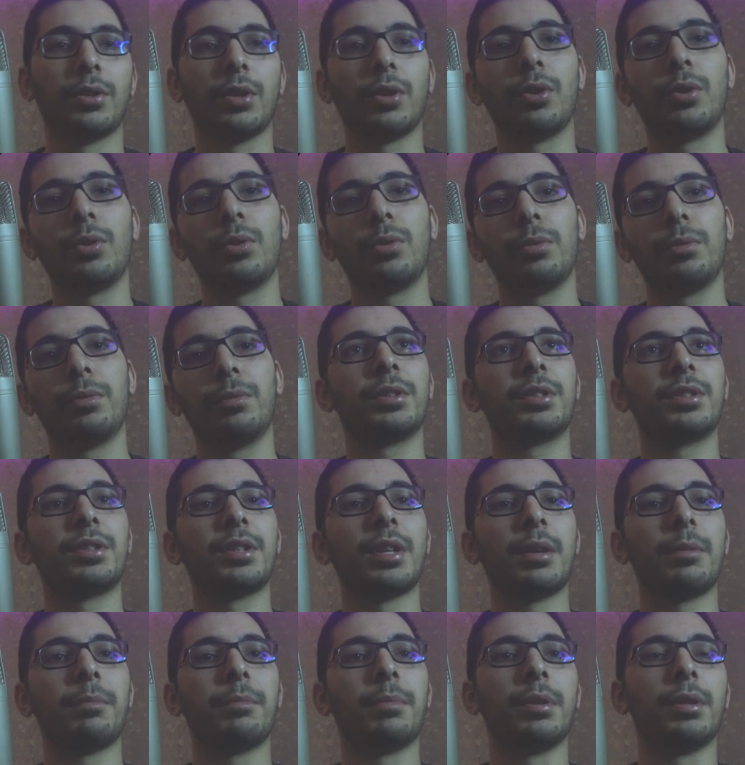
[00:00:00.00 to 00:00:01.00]
So for
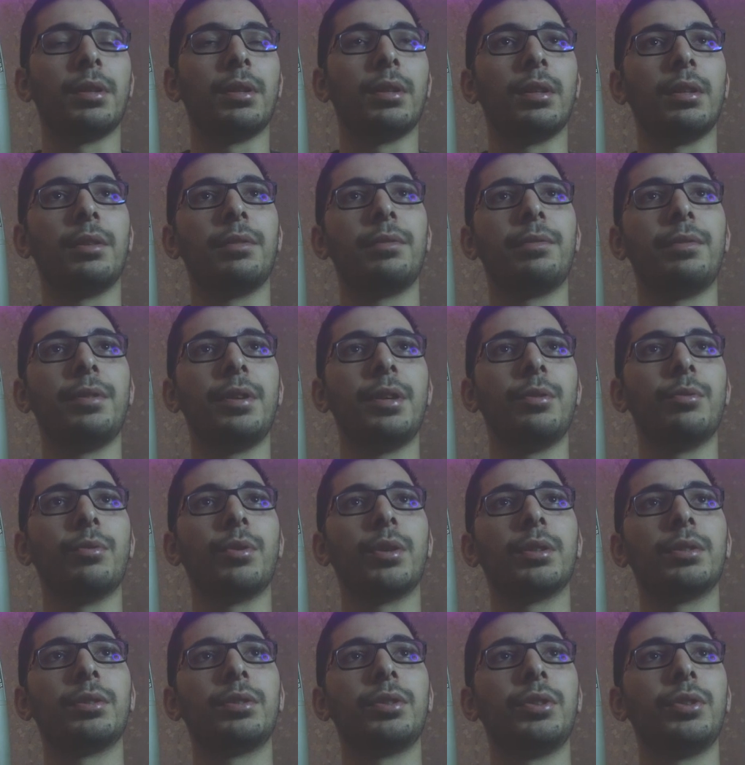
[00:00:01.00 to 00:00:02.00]
example, if we
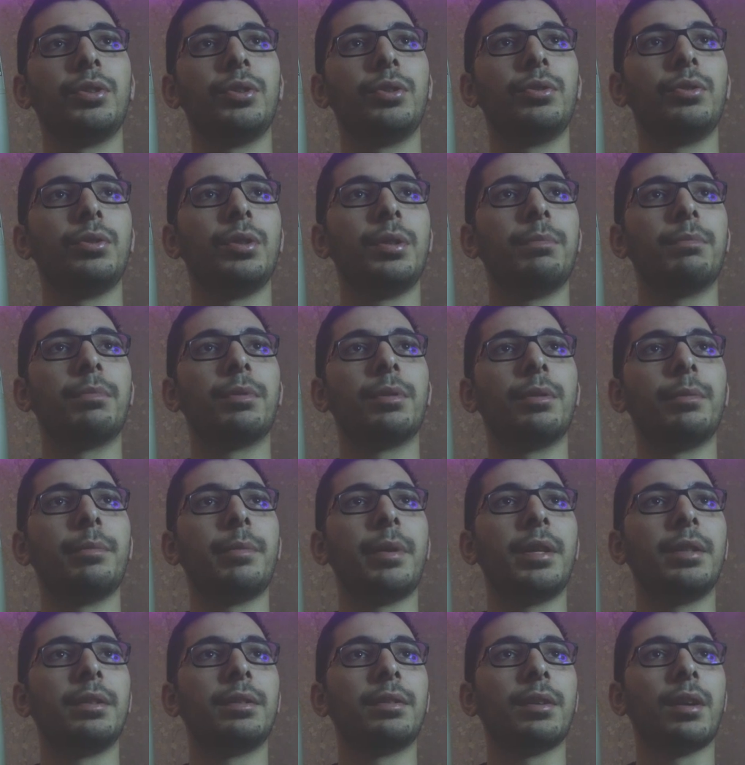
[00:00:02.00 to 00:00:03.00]
want to
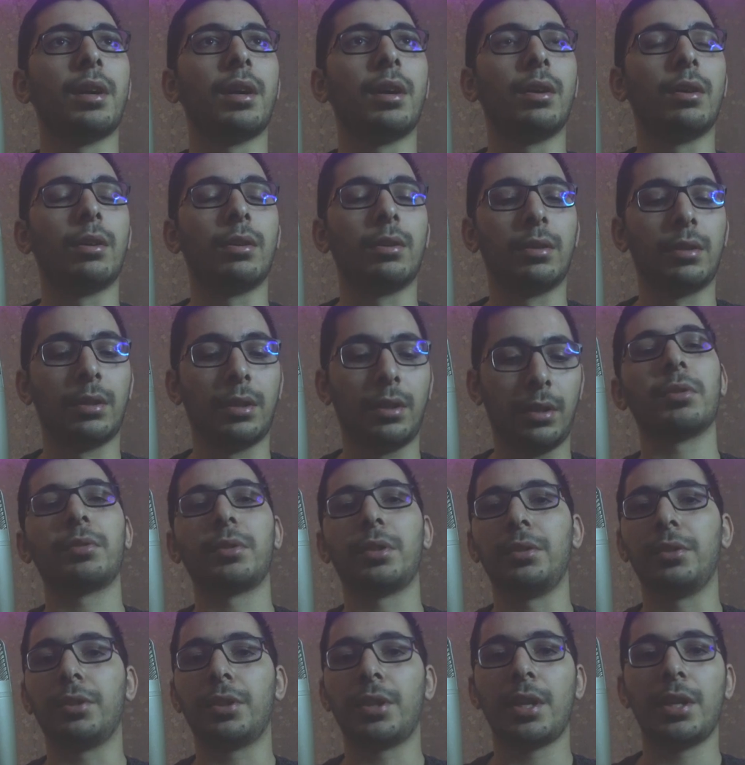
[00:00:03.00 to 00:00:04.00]
implement our
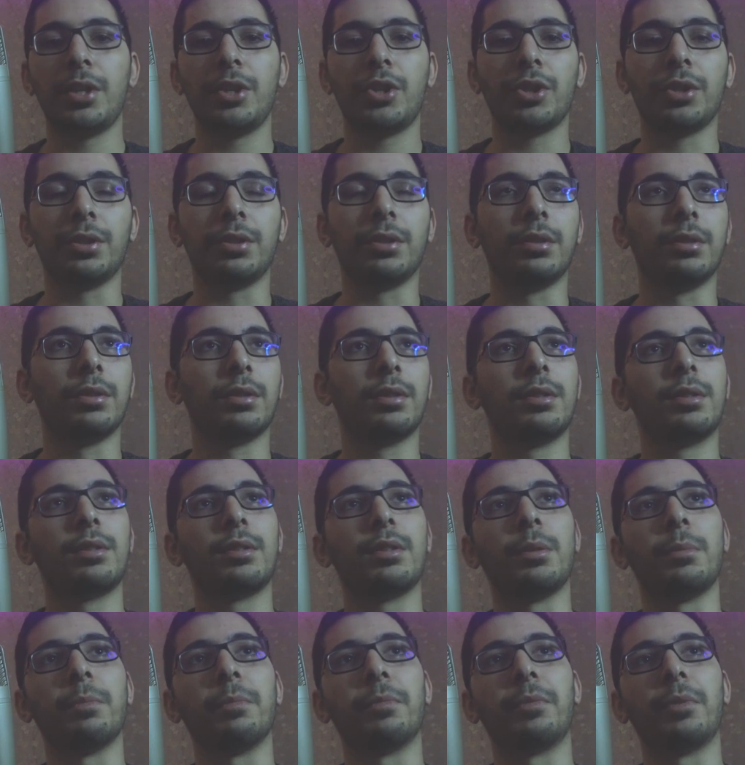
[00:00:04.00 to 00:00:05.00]
authentication
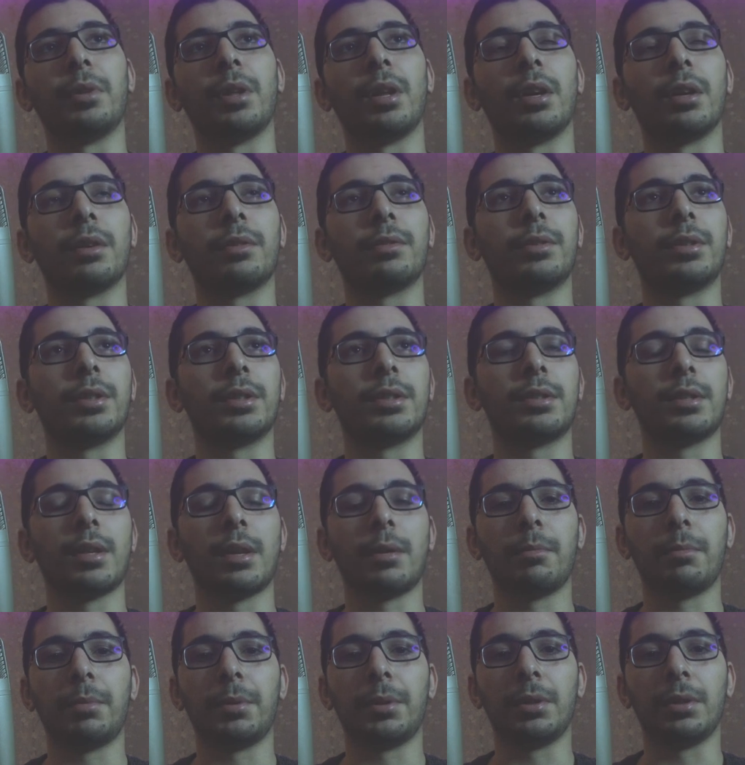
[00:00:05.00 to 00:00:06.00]
system, like for
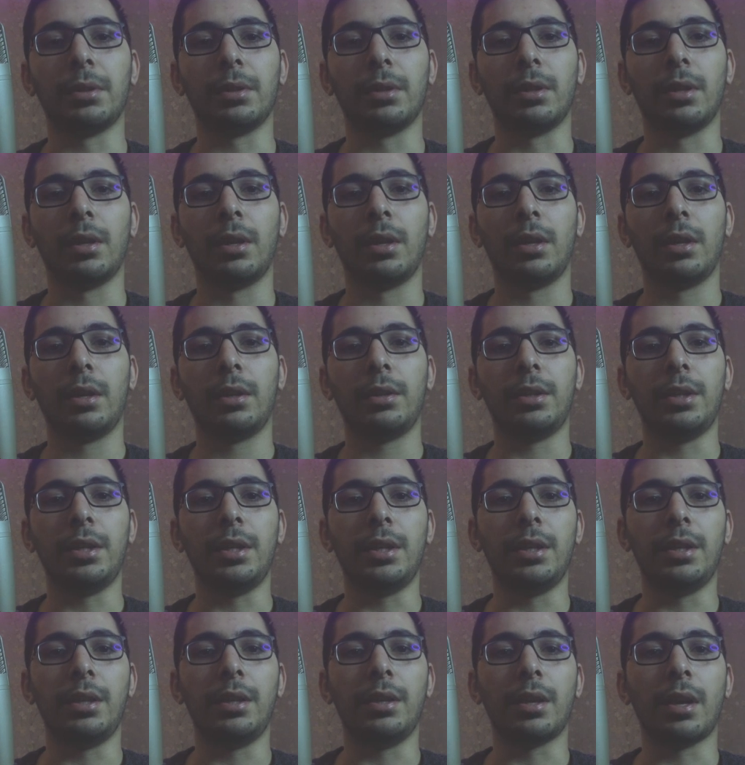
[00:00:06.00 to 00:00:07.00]
example
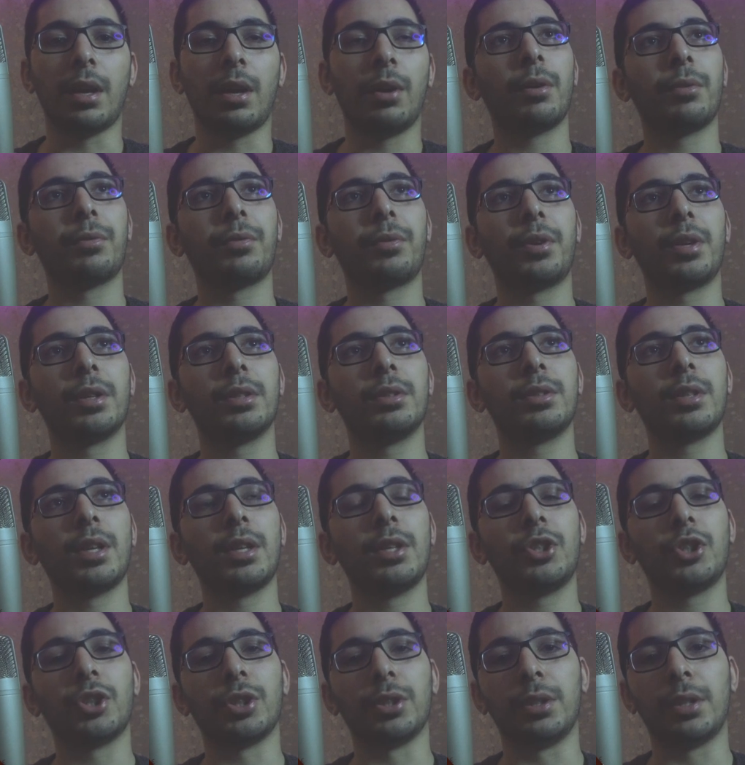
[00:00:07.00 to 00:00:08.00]
the
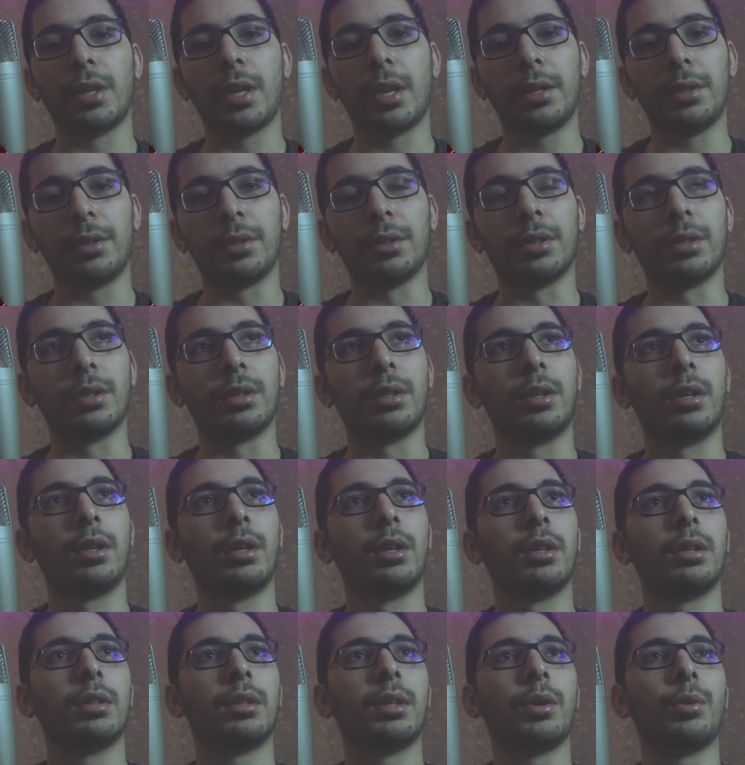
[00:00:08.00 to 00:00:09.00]
authorization header
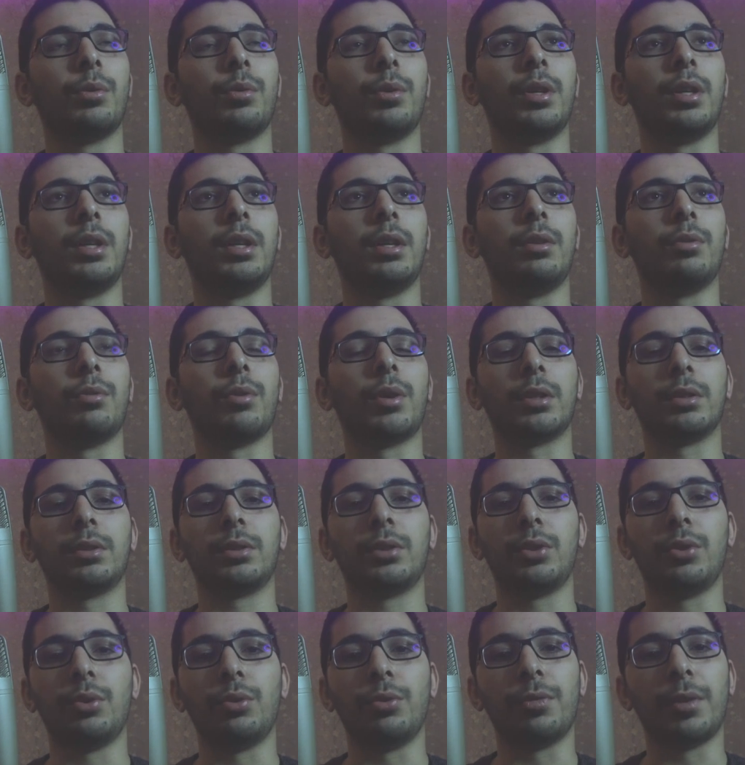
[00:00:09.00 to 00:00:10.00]
that we
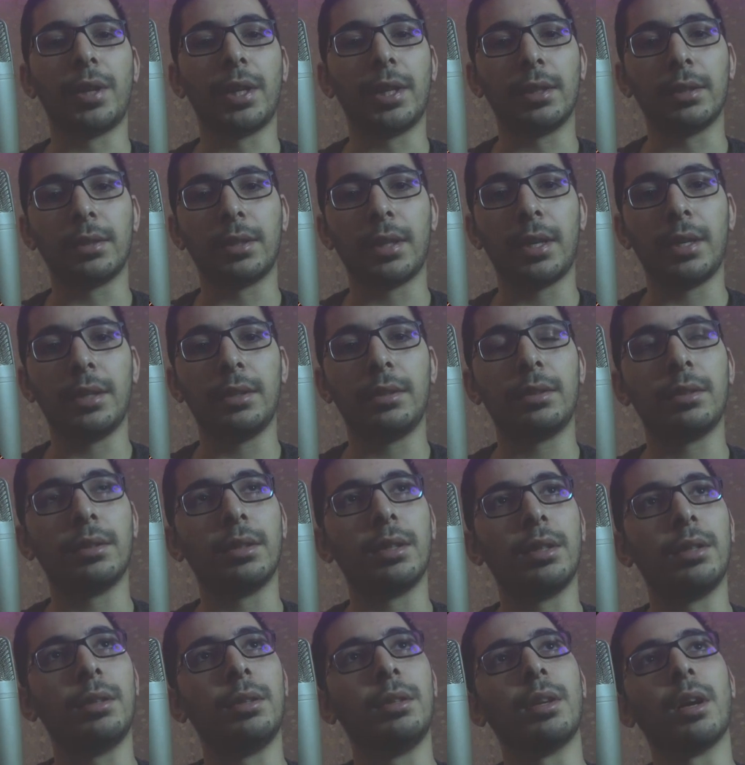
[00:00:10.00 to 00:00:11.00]
want to validate
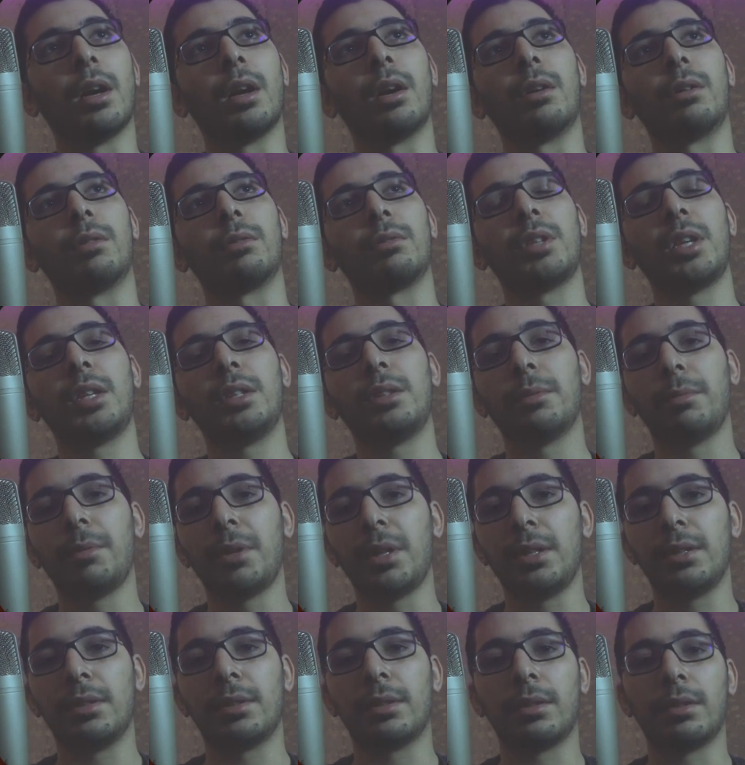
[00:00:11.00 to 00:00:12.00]
in our
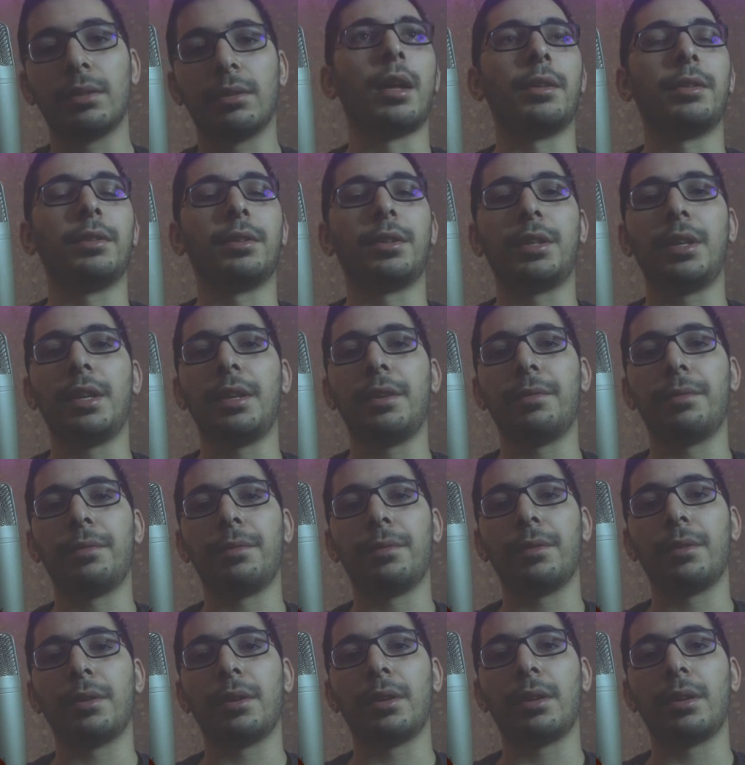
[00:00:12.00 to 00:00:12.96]
database and give